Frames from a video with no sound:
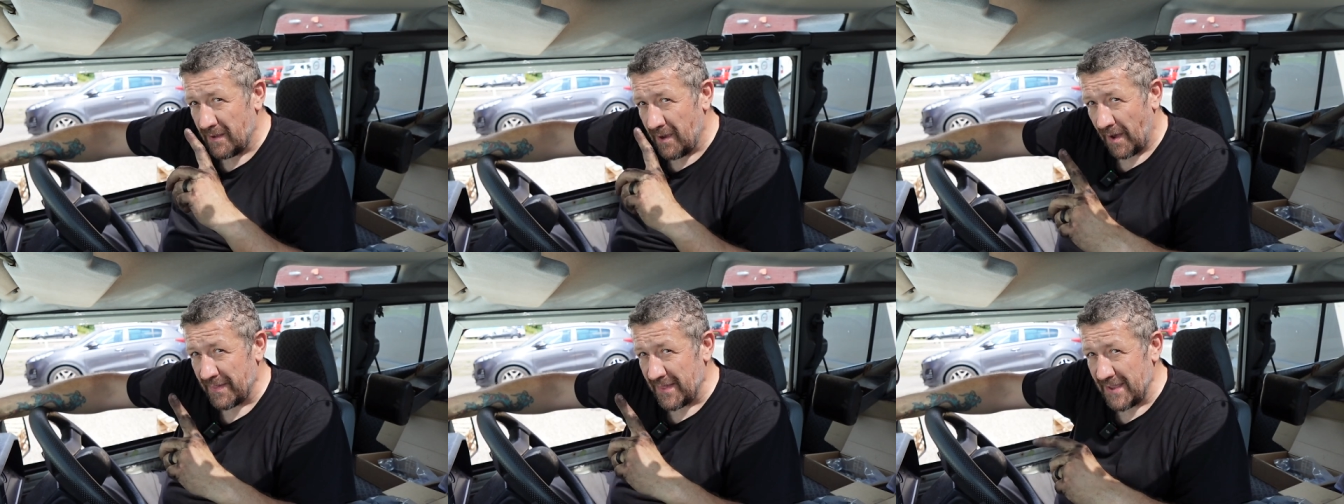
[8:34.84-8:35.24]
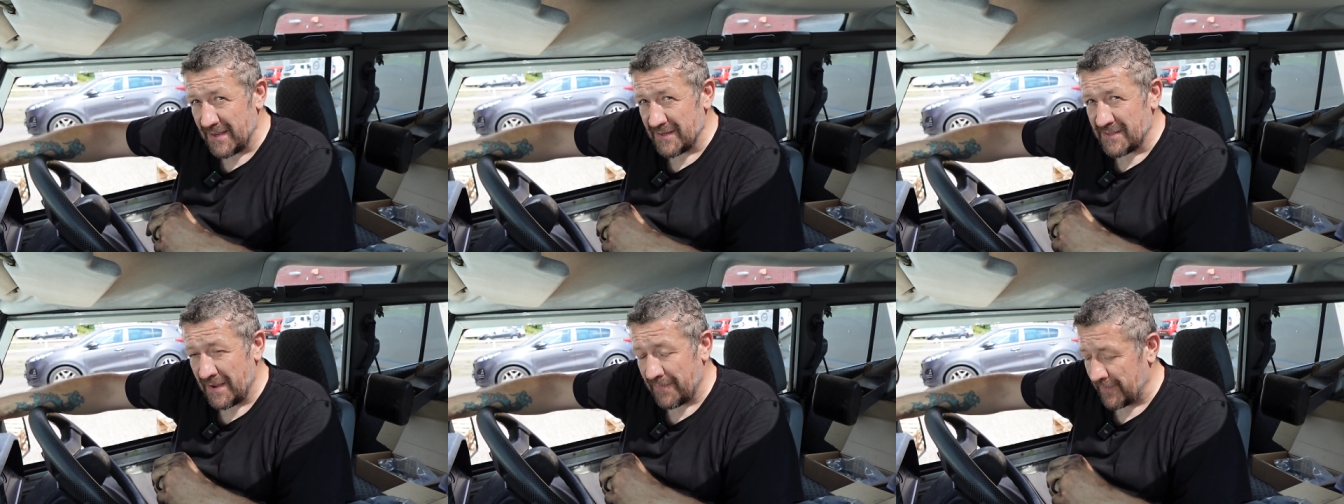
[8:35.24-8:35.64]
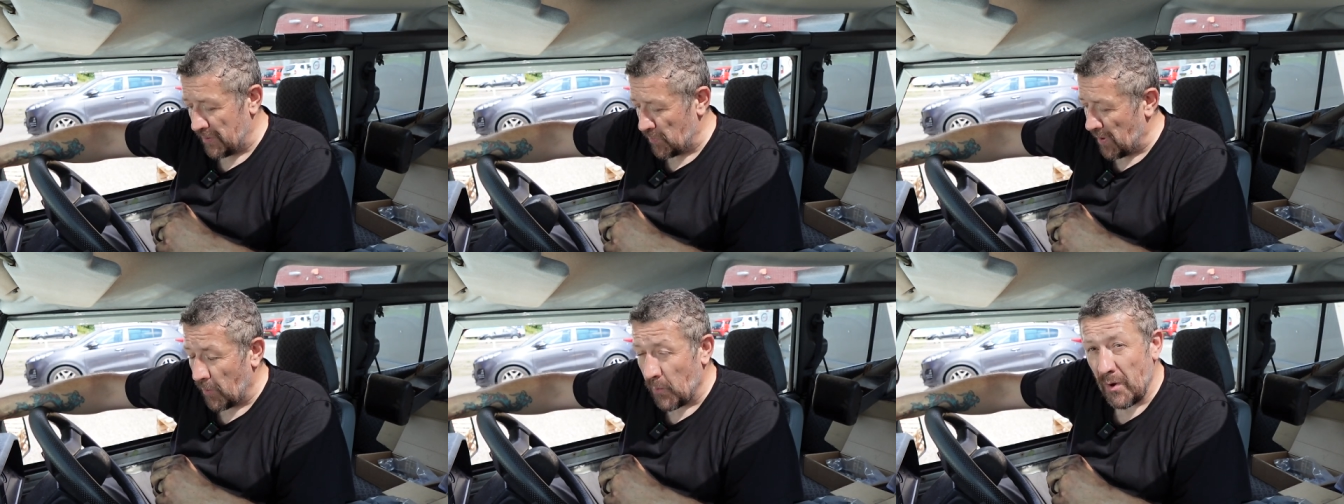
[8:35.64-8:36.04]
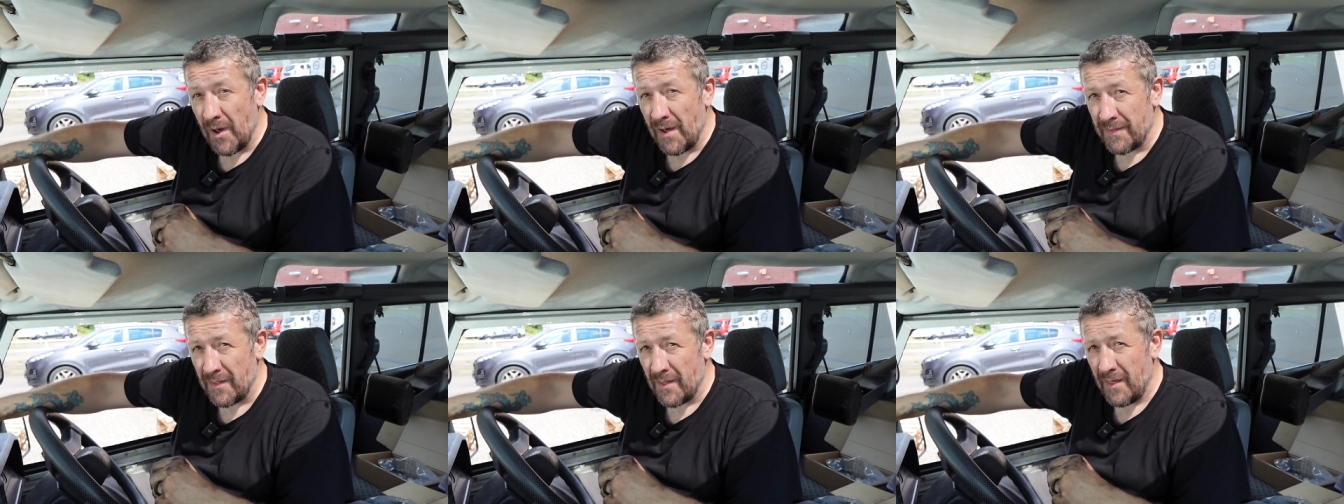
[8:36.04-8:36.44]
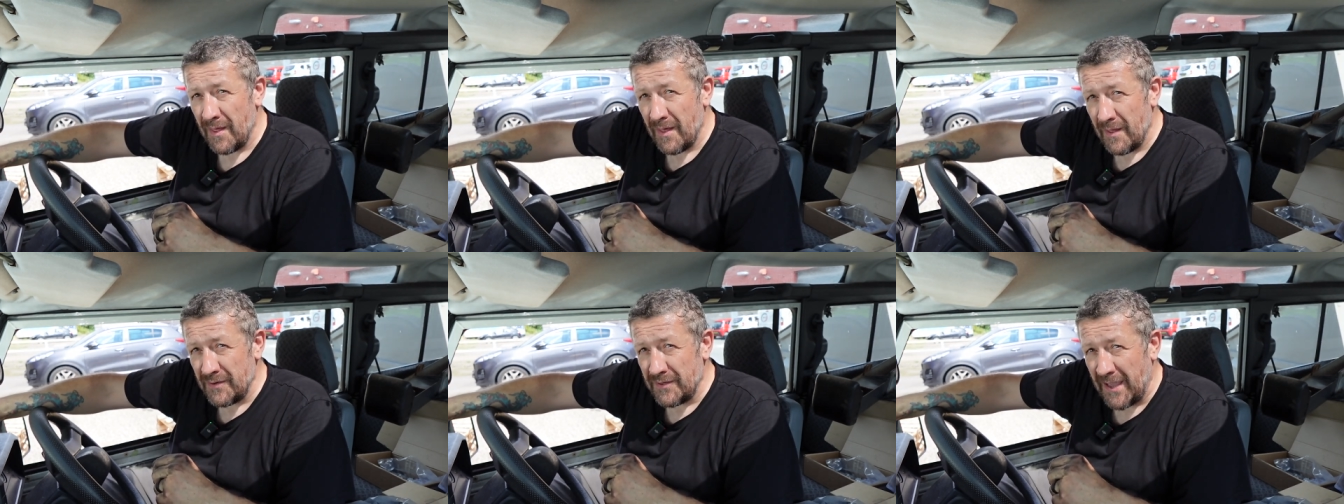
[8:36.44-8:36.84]
I think it's definitely well worth
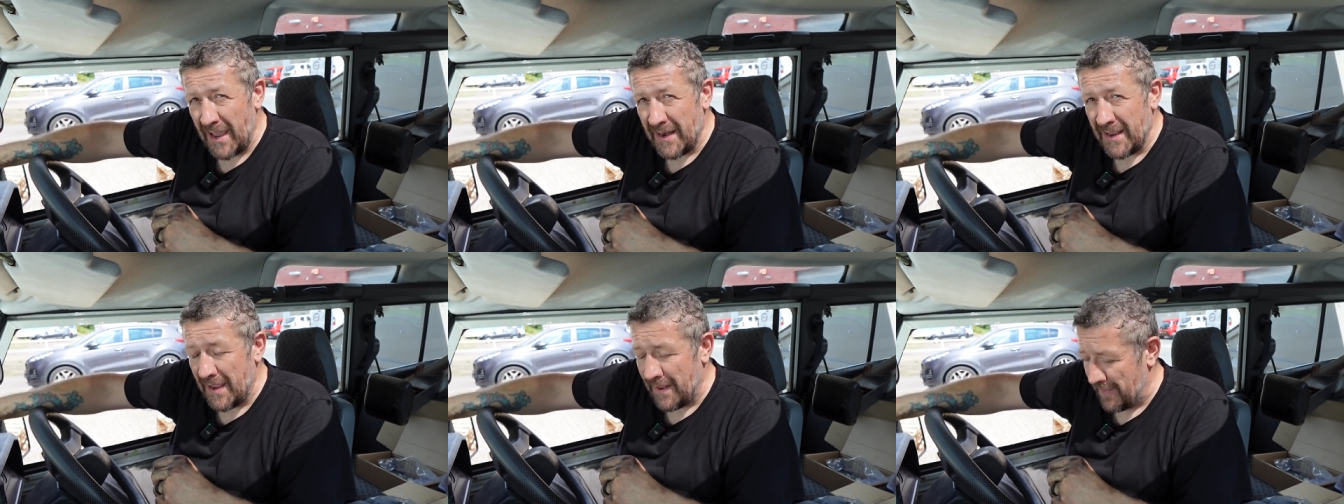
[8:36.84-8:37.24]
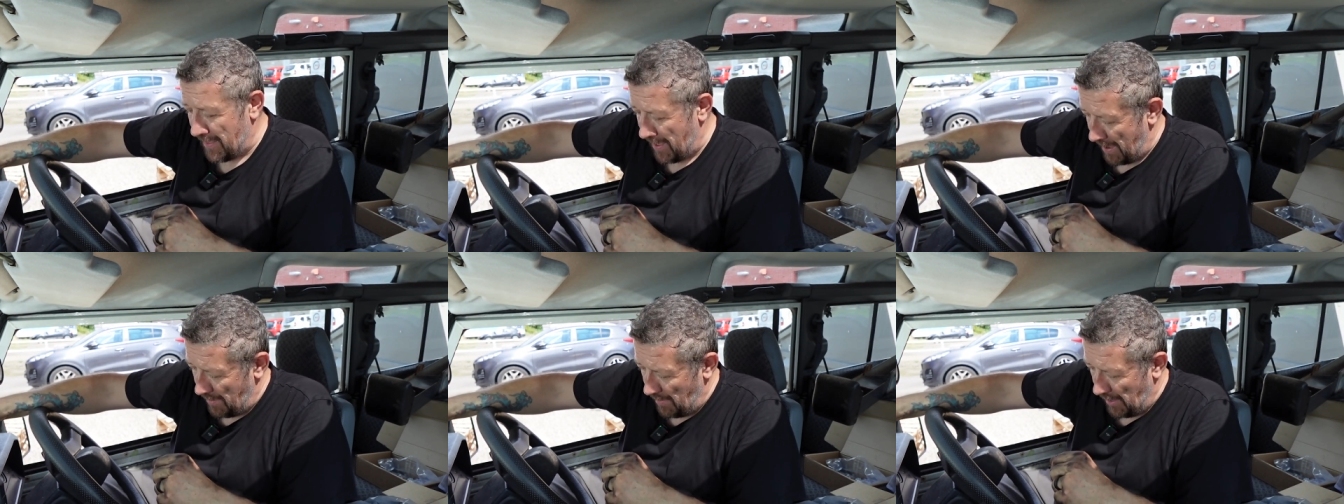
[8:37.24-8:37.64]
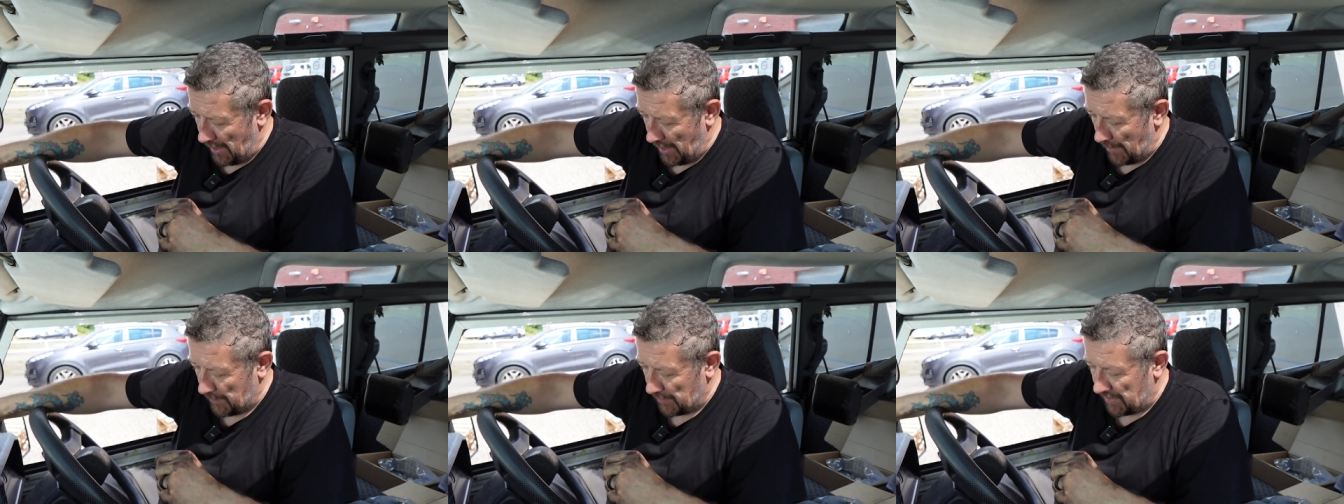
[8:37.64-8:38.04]
getting it in there um,